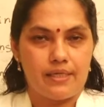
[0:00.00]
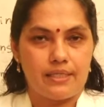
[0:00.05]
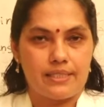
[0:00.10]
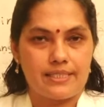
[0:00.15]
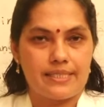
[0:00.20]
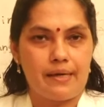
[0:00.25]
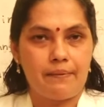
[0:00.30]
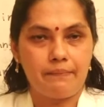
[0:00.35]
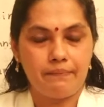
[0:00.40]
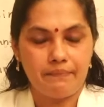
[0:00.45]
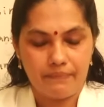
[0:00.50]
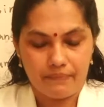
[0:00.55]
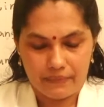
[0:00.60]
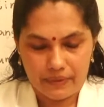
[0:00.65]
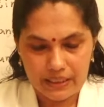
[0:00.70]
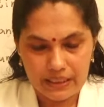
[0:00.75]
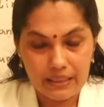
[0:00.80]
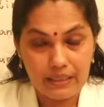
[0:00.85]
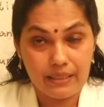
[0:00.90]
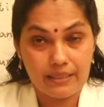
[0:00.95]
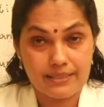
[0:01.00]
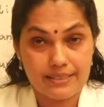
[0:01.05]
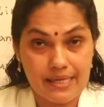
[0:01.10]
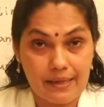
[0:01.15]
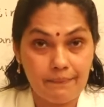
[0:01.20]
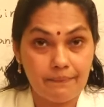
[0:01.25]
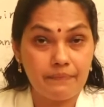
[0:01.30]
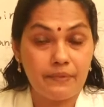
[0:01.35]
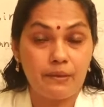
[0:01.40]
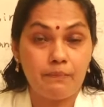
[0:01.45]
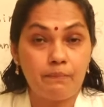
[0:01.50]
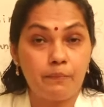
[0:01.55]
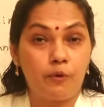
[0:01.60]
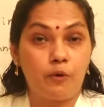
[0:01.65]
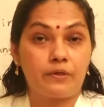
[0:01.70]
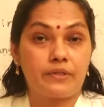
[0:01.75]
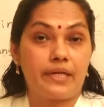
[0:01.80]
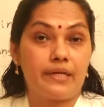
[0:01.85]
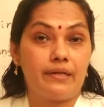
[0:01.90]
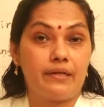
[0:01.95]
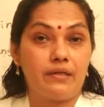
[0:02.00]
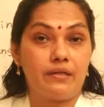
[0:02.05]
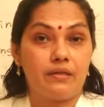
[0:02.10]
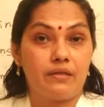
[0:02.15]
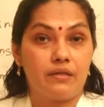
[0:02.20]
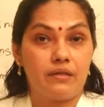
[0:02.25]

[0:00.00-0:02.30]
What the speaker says: Some important